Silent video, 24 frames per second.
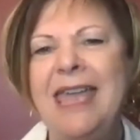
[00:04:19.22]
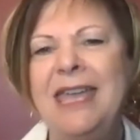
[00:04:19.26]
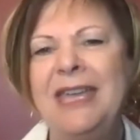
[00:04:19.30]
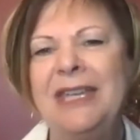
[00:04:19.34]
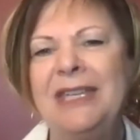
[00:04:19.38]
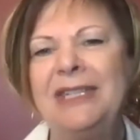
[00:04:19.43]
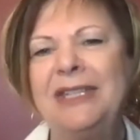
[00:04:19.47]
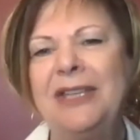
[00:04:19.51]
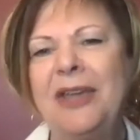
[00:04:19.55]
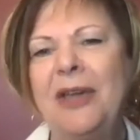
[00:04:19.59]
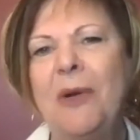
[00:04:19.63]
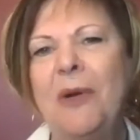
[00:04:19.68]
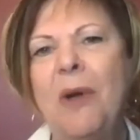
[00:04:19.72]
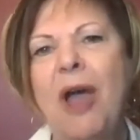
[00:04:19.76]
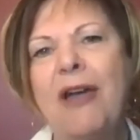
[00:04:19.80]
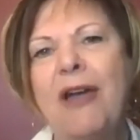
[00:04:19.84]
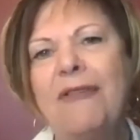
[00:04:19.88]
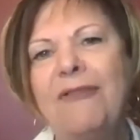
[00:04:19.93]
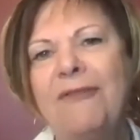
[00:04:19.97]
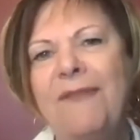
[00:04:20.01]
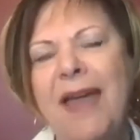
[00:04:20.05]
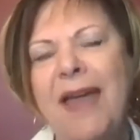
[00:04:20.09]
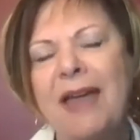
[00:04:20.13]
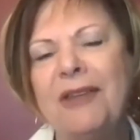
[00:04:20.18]
So our
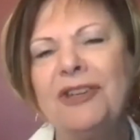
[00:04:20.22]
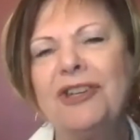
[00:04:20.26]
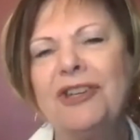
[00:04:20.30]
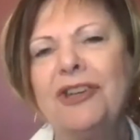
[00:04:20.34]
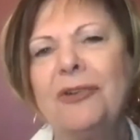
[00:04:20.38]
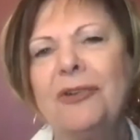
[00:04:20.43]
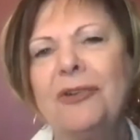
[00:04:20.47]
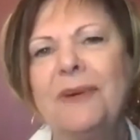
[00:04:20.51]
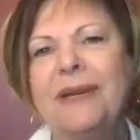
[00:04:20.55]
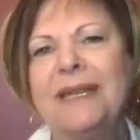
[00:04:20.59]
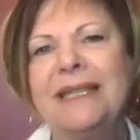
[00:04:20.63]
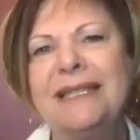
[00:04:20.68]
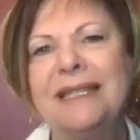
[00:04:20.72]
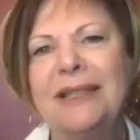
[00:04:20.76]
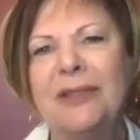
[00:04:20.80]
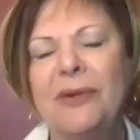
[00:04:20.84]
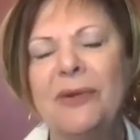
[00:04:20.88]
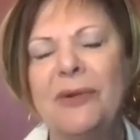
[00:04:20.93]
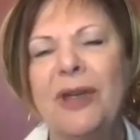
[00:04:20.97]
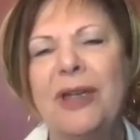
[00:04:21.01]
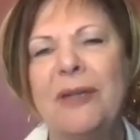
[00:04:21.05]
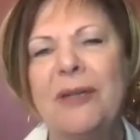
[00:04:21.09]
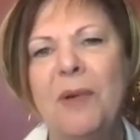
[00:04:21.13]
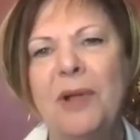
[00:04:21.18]
founder was
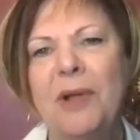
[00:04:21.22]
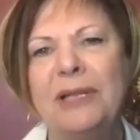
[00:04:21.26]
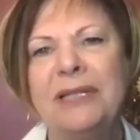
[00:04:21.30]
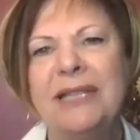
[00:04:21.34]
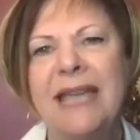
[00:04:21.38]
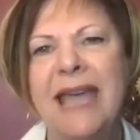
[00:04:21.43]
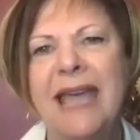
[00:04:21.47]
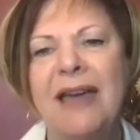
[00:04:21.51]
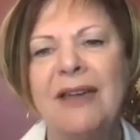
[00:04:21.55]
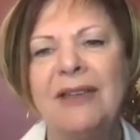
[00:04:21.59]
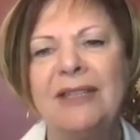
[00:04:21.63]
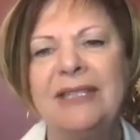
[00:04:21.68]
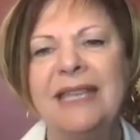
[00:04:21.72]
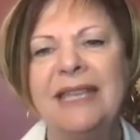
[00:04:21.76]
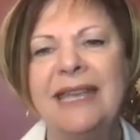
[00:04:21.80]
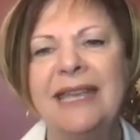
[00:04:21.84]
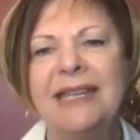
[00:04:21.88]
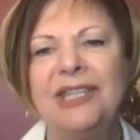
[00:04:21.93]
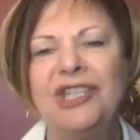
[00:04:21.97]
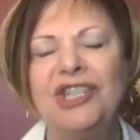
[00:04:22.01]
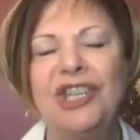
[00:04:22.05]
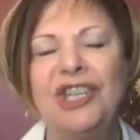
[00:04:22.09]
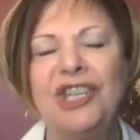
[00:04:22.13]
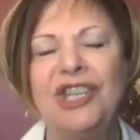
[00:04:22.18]
Lori Bolthouse,
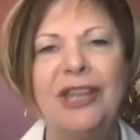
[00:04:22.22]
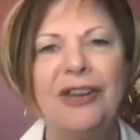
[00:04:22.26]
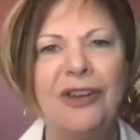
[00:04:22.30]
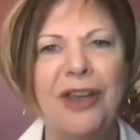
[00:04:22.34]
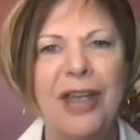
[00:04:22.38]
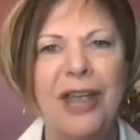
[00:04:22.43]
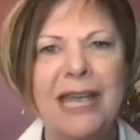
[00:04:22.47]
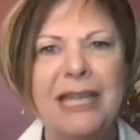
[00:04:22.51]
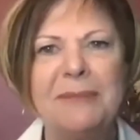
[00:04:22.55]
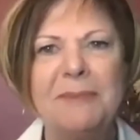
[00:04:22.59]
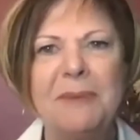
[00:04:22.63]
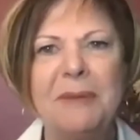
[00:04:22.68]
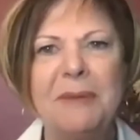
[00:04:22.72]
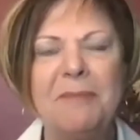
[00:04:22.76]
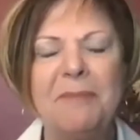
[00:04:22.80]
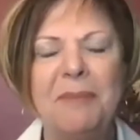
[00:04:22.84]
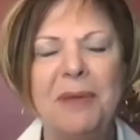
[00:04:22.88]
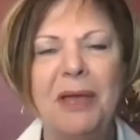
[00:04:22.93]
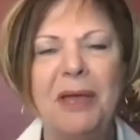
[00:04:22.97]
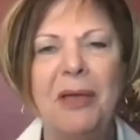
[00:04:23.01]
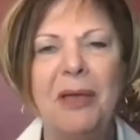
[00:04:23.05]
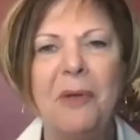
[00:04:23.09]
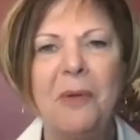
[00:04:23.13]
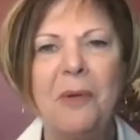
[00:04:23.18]
and she and her husband,
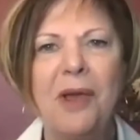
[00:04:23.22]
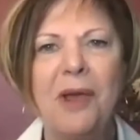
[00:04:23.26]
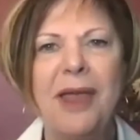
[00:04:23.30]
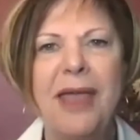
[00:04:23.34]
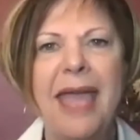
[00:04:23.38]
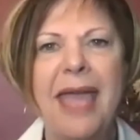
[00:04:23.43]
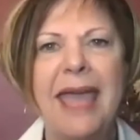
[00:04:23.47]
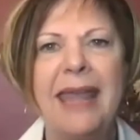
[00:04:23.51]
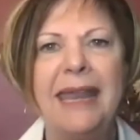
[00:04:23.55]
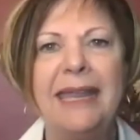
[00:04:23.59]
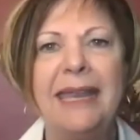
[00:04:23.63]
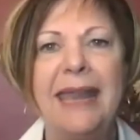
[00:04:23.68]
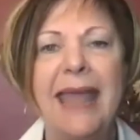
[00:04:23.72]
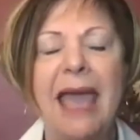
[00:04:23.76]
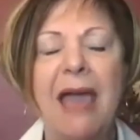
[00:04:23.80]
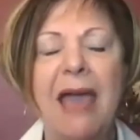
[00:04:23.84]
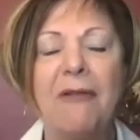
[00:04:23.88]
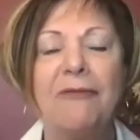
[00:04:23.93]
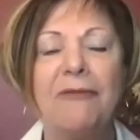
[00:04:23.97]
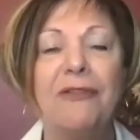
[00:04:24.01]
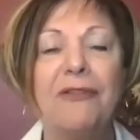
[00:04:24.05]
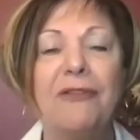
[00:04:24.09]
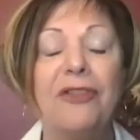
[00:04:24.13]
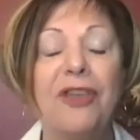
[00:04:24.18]
Bill, were headed
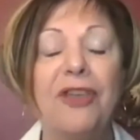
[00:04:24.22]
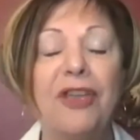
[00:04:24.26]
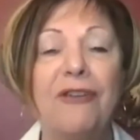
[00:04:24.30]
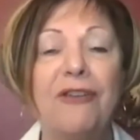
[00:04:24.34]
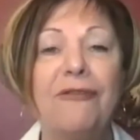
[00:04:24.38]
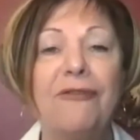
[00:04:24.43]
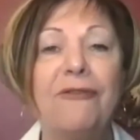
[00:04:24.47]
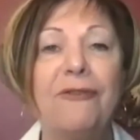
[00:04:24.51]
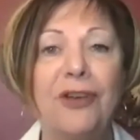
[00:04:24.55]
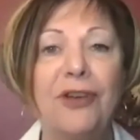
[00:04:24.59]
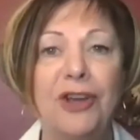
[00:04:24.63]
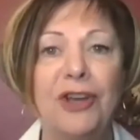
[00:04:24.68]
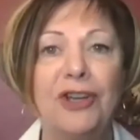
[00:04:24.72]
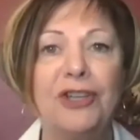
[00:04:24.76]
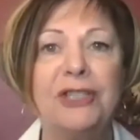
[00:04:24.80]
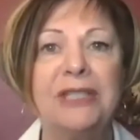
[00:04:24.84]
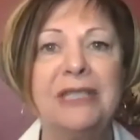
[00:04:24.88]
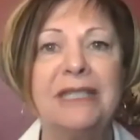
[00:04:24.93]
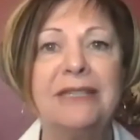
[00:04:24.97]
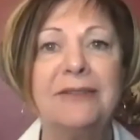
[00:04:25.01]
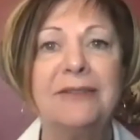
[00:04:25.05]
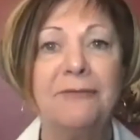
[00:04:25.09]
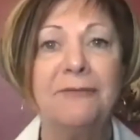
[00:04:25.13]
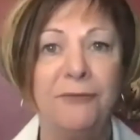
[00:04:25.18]
out for their
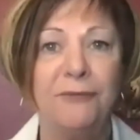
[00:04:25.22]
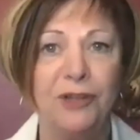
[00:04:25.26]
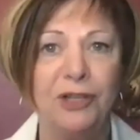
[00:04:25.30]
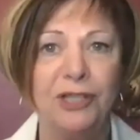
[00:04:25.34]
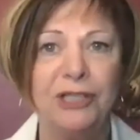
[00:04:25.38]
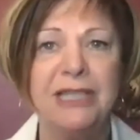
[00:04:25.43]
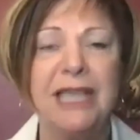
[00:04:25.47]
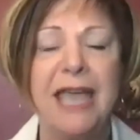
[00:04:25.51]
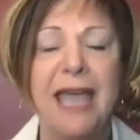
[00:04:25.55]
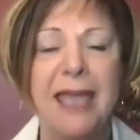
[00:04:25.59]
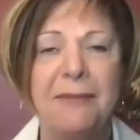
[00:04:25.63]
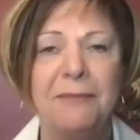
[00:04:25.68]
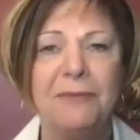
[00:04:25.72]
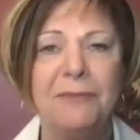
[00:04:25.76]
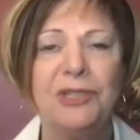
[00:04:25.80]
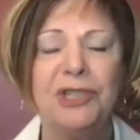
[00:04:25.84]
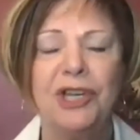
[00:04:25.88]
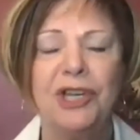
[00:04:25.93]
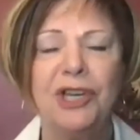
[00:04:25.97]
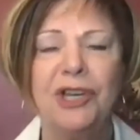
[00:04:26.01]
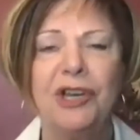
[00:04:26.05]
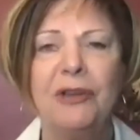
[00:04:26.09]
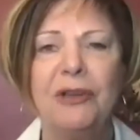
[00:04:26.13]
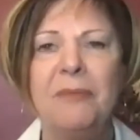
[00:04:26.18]
first full-time
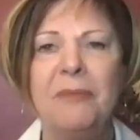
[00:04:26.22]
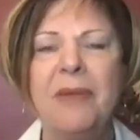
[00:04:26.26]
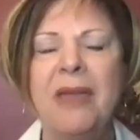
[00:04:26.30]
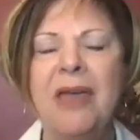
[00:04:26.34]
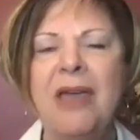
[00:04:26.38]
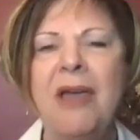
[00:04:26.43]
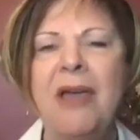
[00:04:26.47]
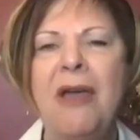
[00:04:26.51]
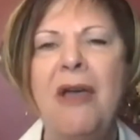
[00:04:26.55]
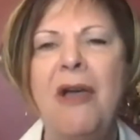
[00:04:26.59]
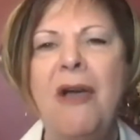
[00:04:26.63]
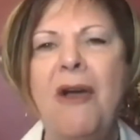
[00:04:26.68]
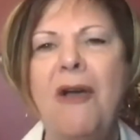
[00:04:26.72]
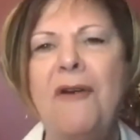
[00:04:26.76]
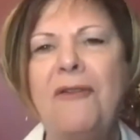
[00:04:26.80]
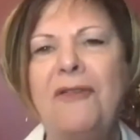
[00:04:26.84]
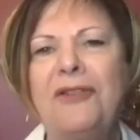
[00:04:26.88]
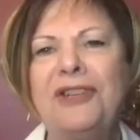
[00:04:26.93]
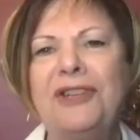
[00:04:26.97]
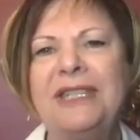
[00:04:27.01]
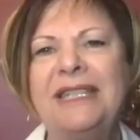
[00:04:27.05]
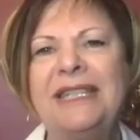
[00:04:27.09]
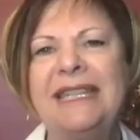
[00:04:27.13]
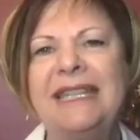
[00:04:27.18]
term
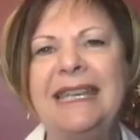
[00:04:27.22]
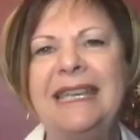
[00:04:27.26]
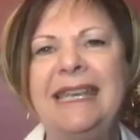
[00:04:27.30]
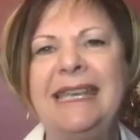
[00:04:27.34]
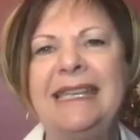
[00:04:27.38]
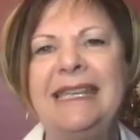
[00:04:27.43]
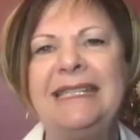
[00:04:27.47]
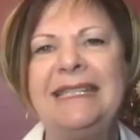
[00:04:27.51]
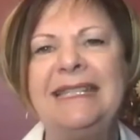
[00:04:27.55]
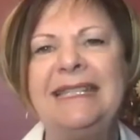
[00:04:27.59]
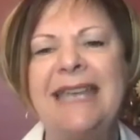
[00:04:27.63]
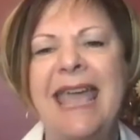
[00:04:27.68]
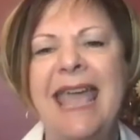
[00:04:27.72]
overseas.